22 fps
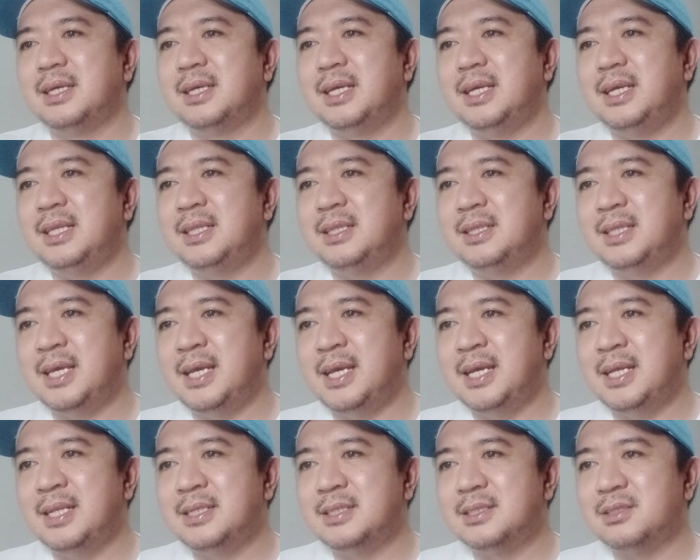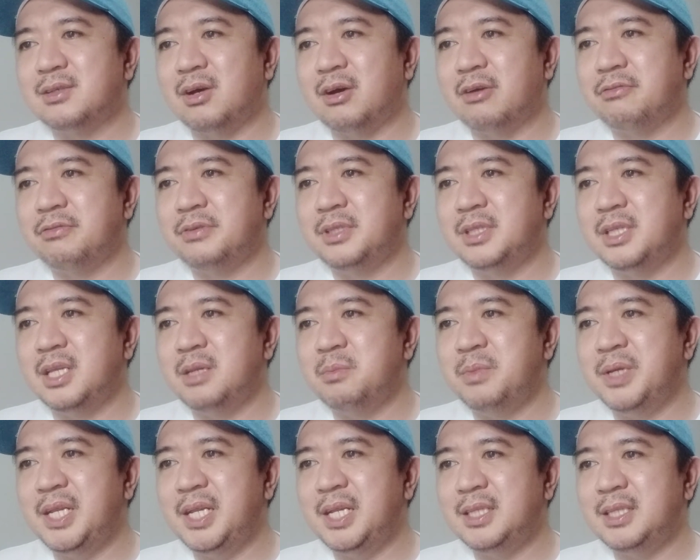intense, often
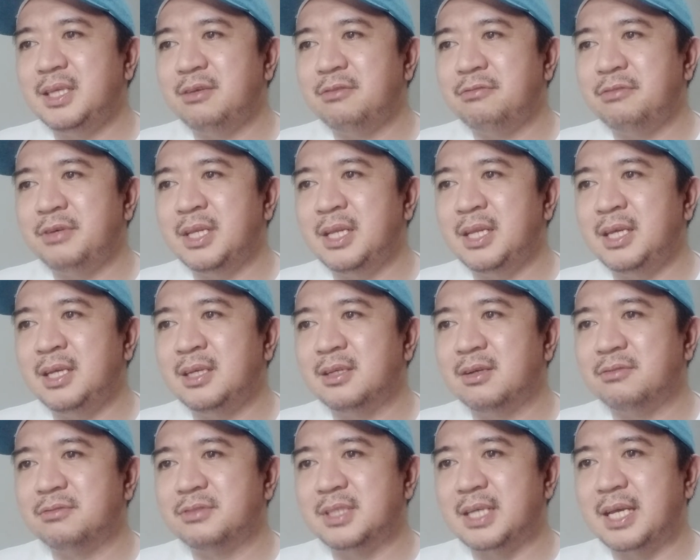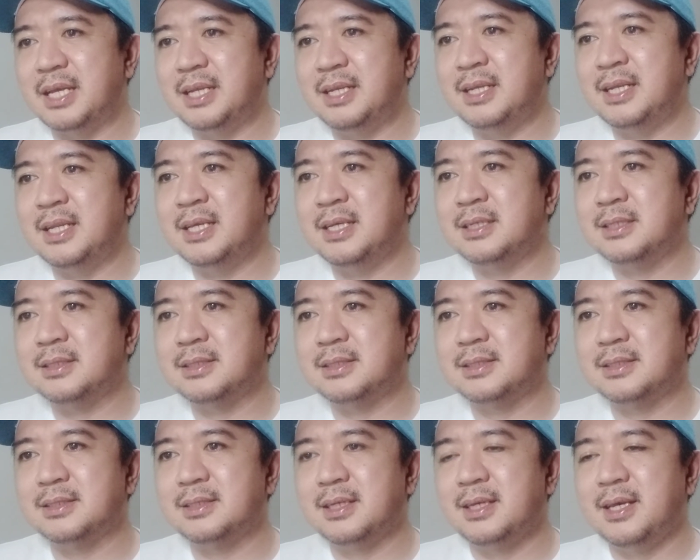deliberating feeling of
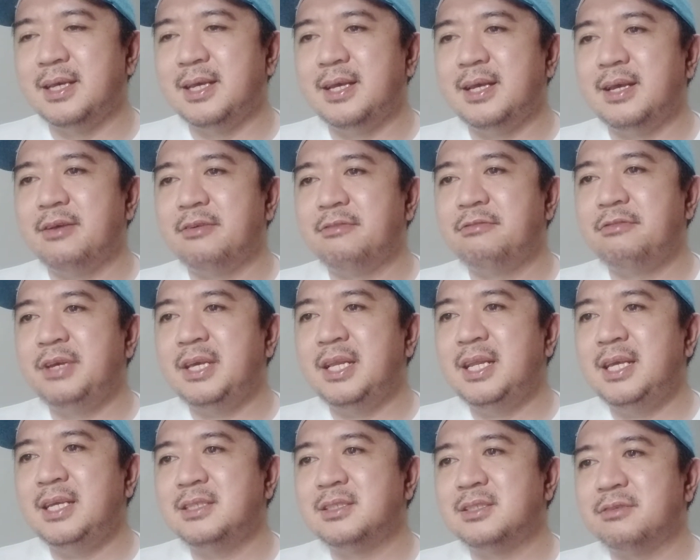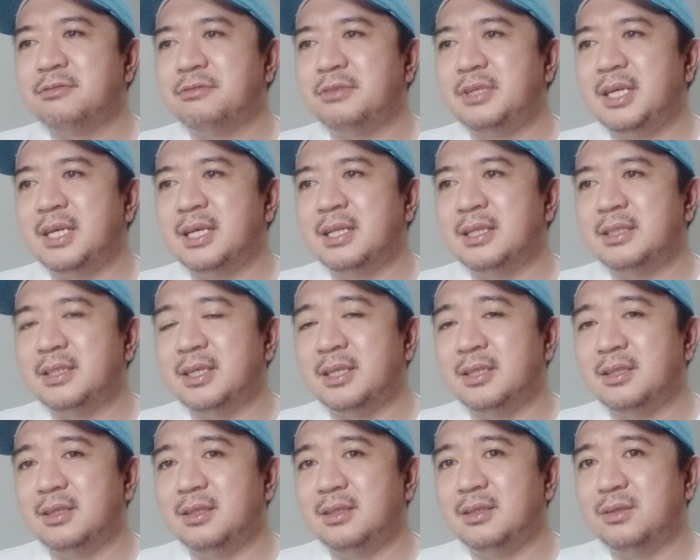sadness, feelings of guilt
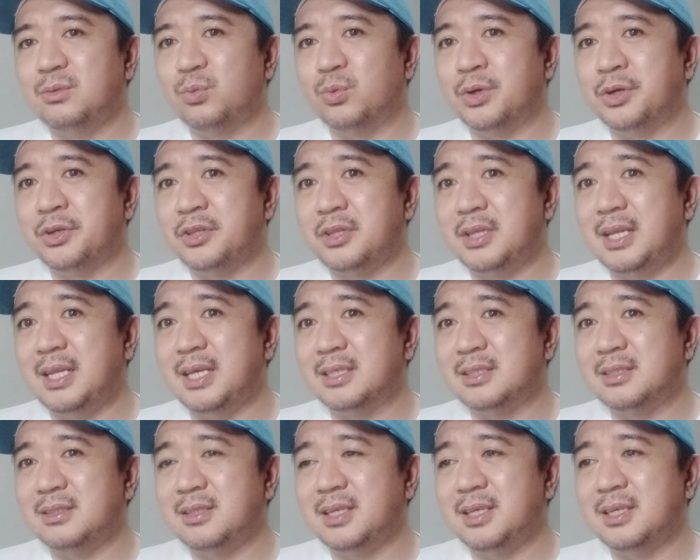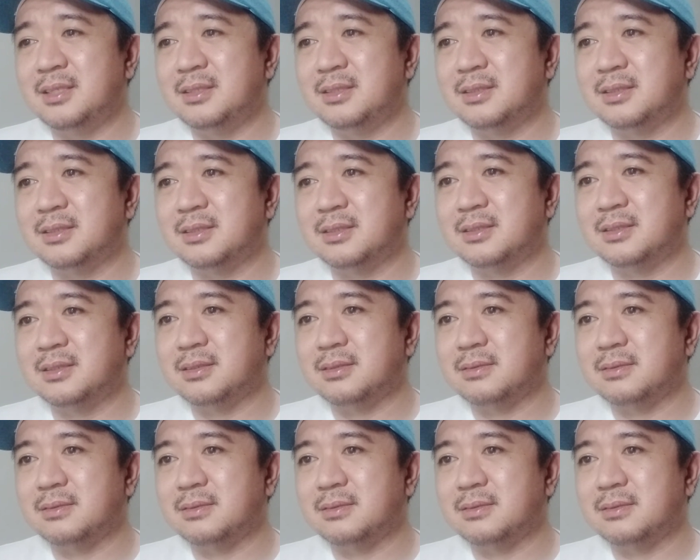and worthlessness.